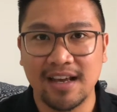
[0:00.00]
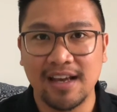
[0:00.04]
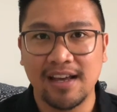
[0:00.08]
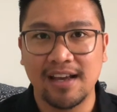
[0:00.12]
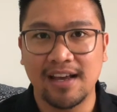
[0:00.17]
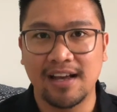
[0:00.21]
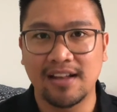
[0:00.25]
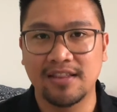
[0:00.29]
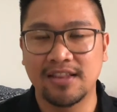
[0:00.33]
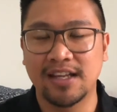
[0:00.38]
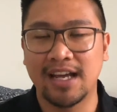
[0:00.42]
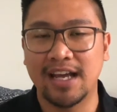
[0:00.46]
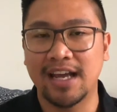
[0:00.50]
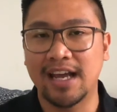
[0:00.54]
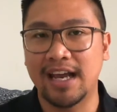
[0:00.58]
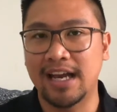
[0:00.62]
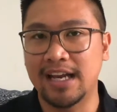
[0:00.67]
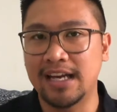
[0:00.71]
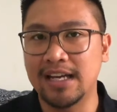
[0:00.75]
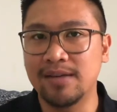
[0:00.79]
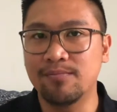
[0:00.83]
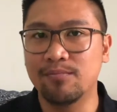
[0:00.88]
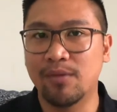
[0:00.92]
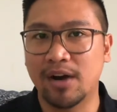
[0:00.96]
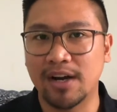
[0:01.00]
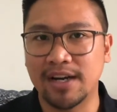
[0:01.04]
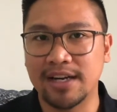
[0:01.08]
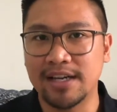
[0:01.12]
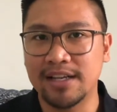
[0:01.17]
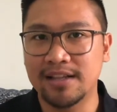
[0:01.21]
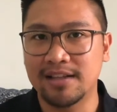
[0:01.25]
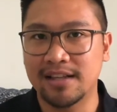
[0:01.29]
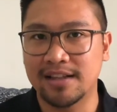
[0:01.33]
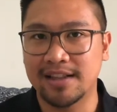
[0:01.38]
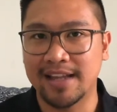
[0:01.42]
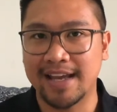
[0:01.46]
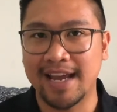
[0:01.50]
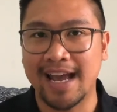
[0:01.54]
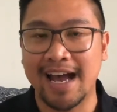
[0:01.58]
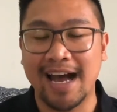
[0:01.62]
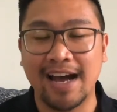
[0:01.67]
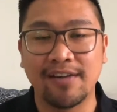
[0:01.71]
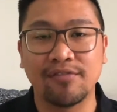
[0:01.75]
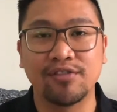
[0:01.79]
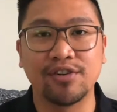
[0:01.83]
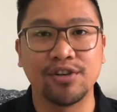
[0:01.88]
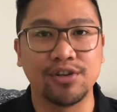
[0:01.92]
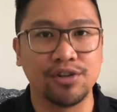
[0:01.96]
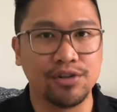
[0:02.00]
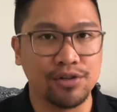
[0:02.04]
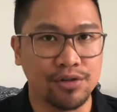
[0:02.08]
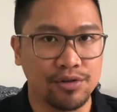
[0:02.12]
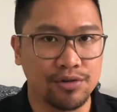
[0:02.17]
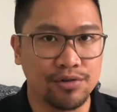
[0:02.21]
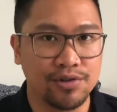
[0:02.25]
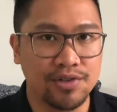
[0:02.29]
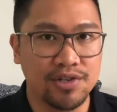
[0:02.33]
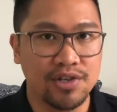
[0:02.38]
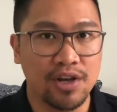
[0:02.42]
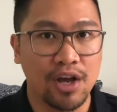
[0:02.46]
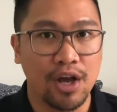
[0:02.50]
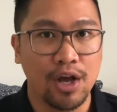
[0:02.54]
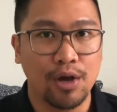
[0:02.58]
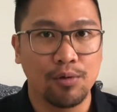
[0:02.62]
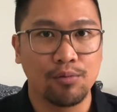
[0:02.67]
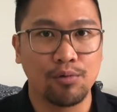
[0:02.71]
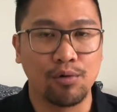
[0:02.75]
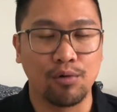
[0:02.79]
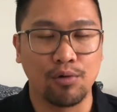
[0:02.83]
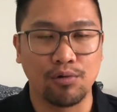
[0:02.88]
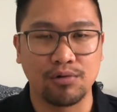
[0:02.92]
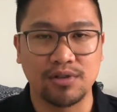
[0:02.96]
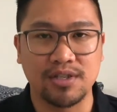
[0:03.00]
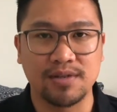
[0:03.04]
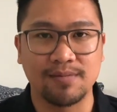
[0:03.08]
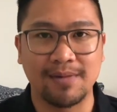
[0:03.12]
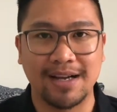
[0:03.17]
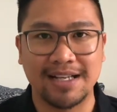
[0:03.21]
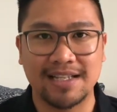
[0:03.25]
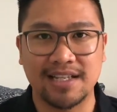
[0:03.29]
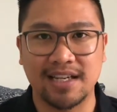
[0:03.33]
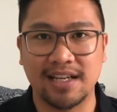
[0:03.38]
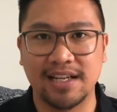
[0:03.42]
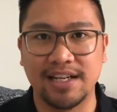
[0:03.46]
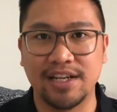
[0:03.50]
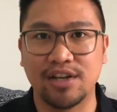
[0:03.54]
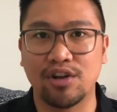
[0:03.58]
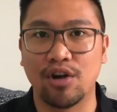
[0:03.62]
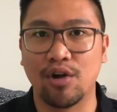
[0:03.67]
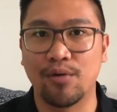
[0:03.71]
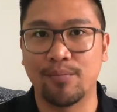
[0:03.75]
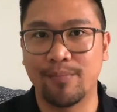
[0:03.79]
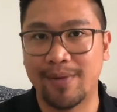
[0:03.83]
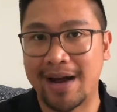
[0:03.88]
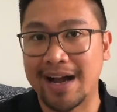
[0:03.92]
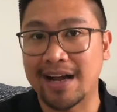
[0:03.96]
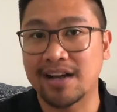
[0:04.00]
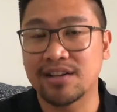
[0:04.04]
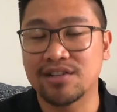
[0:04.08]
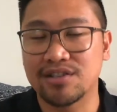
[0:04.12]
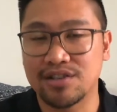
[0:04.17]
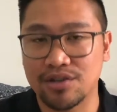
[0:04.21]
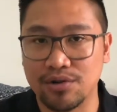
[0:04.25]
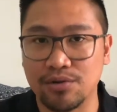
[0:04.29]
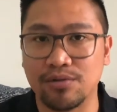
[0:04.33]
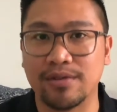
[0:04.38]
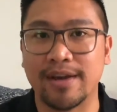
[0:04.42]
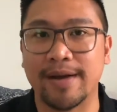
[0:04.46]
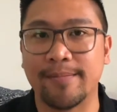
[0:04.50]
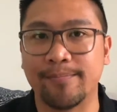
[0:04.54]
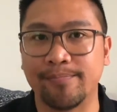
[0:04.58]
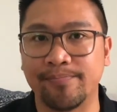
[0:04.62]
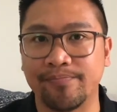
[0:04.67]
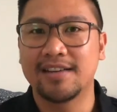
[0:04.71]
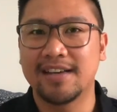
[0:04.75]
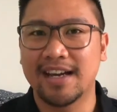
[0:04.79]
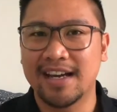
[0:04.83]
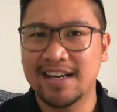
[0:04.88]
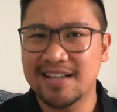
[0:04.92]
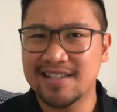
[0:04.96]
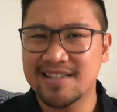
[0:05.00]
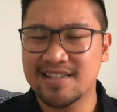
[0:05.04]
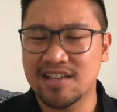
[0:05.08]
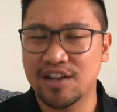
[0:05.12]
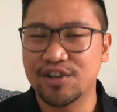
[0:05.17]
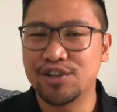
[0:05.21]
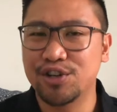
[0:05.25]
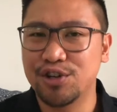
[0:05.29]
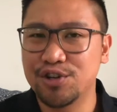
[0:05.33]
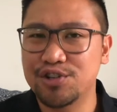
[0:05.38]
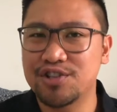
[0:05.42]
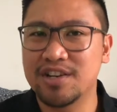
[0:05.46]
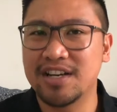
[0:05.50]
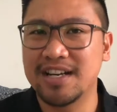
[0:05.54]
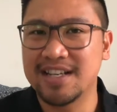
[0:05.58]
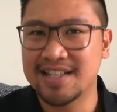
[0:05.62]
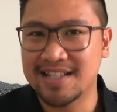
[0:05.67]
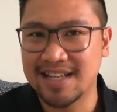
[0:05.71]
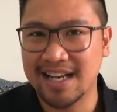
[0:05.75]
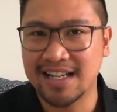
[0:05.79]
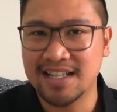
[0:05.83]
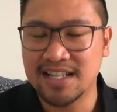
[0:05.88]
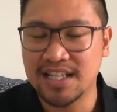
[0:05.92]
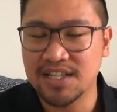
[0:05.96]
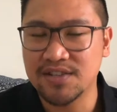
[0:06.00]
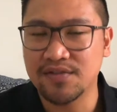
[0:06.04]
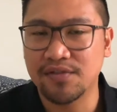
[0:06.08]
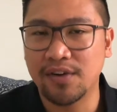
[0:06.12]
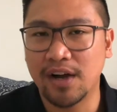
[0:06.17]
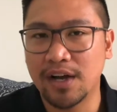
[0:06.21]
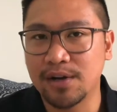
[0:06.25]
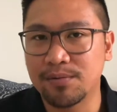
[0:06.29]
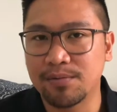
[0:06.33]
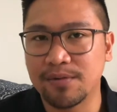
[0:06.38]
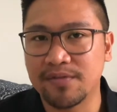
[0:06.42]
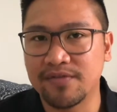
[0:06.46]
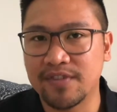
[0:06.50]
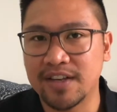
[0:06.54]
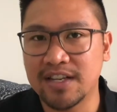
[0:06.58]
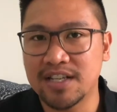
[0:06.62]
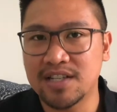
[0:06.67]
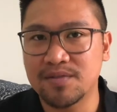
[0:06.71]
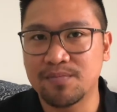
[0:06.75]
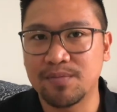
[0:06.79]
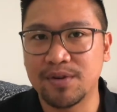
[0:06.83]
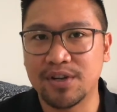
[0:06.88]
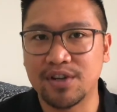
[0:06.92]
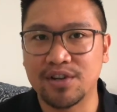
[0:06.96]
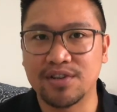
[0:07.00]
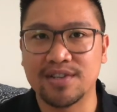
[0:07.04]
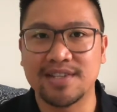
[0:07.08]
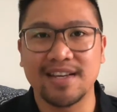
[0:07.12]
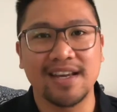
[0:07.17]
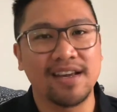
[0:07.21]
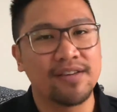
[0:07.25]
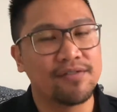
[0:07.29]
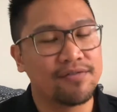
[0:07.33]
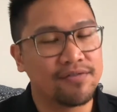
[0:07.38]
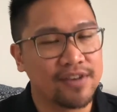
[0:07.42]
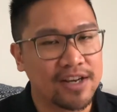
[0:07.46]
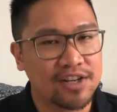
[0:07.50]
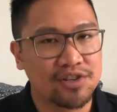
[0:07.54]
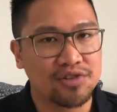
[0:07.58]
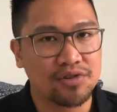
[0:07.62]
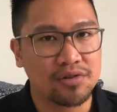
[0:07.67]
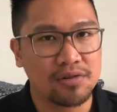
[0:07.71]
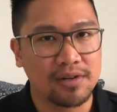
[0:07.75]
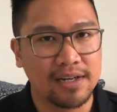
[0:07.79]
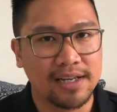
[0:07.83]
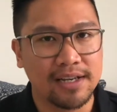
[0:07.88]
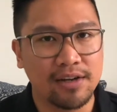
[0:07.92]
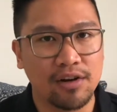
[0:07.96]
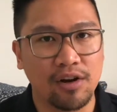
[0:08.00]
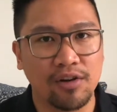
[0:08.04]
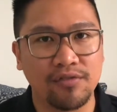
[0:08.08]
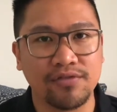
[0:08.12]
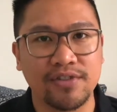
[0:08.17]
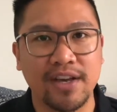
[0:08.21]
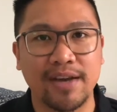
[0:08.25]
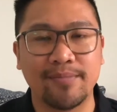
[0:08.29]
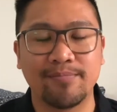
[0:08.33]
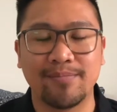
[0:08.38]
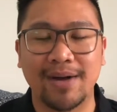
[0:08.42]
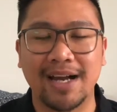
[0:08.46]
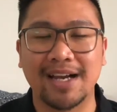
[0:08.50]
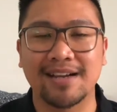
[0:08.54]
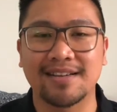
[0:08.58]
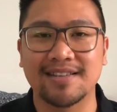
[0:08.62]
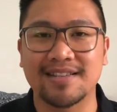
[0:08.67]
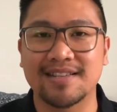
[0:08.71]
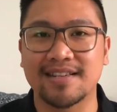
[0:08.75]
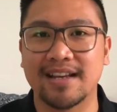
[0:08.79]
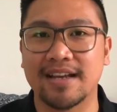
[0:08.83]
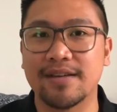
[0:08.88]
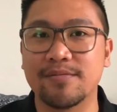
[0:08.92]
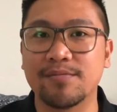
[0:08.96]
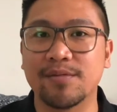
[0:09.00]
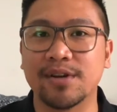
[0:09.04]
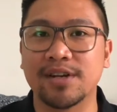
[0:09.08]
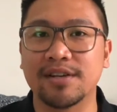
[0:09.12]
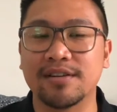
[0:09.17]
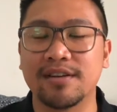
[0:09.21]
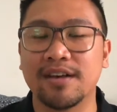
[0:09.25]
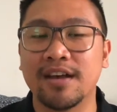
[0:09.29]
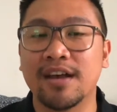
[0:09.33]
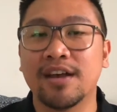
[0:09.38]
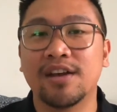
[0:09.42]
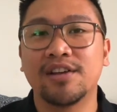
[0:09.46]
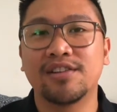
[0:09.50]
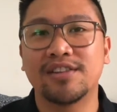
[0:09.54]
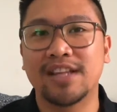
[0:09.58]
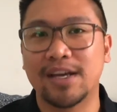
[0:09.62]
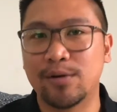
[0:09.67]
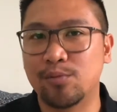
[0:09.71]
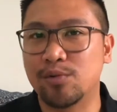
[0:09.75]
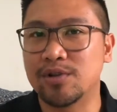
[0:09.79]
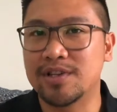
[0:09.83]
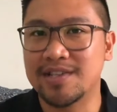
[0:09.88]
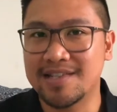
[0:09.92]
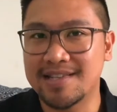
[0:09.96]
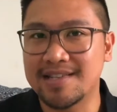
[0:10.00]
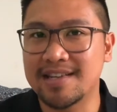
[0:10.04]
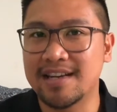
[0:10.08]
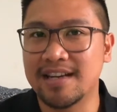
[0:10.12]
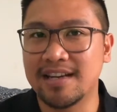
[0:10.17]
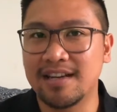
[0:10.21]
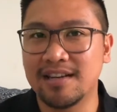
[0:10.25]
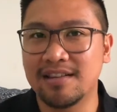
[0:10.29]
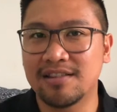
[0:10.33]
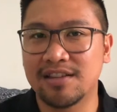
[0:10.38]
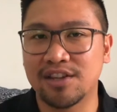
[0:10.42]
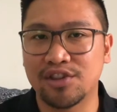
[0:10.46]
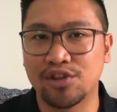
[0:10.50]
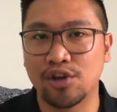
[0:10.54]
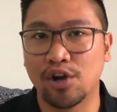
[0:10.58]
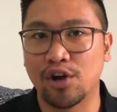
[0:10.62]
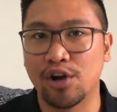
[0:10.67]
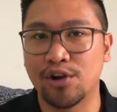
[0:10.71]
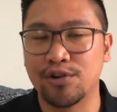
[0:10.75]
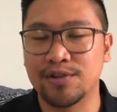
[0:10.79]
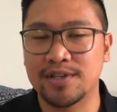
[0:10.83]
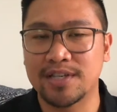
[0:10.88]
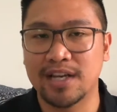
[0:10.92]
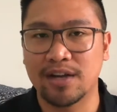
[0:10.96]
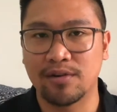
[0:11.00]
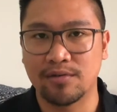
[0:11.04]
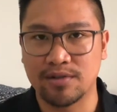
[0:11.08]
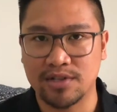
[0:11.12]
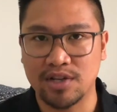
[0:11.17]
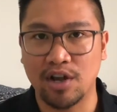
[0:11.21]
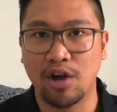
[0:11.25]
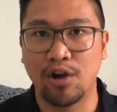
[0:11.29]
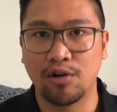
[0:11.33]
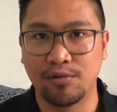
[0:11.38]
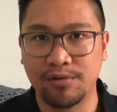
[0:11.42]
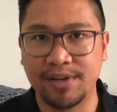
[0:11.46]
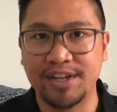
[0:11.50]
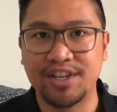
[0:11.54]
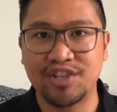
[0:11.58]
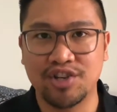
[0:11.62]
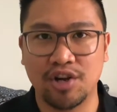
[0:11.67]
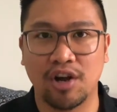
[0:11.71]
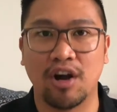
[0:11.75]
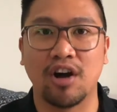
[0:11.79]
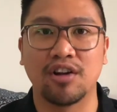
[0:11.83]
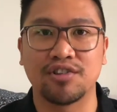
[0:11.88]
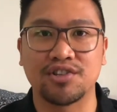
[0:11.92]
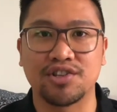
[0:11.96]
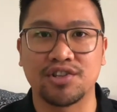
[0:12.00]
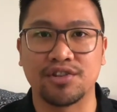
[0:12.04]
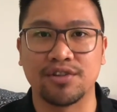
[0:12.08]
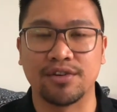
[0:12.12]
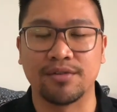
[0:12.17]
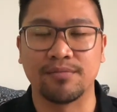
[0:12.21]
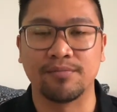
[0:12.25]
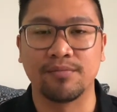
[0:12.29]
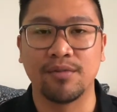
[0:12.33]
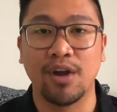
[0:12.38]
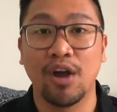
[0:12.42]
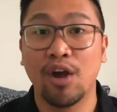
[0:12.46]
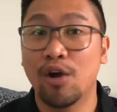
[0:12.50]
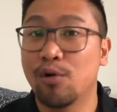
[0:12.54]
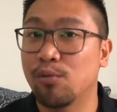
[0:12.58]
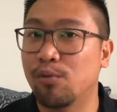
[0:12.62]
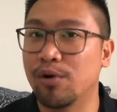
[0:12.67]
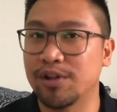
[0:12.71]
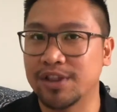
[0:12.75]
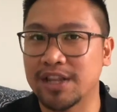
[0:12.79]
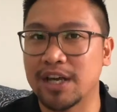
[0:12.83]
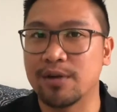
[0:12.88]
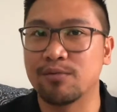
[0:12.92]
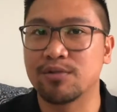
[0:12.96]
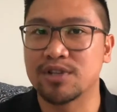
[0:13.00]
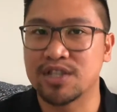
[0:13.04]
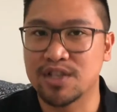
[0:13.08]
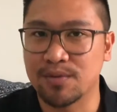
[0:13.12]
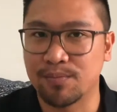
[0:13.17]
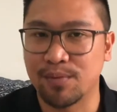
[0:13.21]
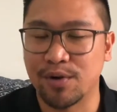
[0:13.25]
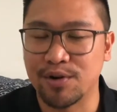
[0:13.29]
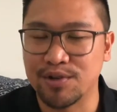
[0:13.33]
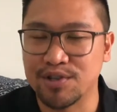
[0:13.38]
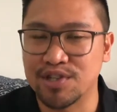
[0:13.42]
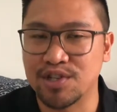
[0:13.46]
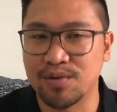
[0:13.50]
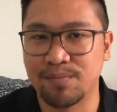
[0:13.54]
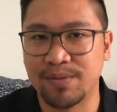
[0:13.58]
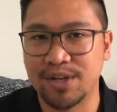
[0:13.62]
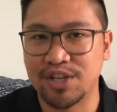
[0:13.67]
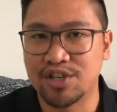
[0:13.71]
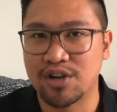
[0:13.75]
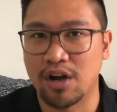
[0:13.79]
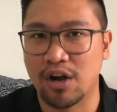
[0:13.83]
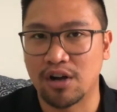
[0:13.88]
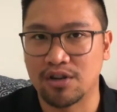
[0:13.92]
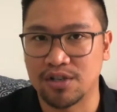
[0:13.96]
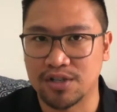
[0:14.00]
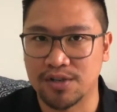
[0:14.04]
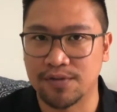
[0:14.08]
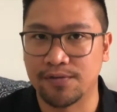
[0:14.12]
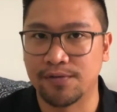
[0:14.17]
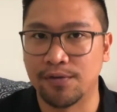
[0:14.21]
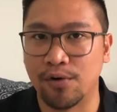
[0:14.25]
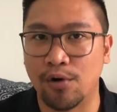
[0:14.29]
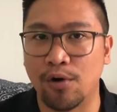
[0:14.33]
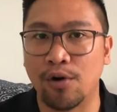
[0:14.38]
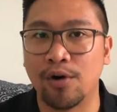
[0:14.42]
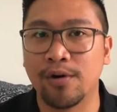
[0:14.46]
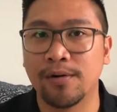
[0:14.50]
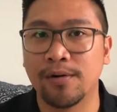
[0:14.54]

and that any money that they haven't used will automatically go back to them. Guests are usually satisfied with this because eventually on their bank statement they would see that the hotel has only charged them what they were supposed to be charged for.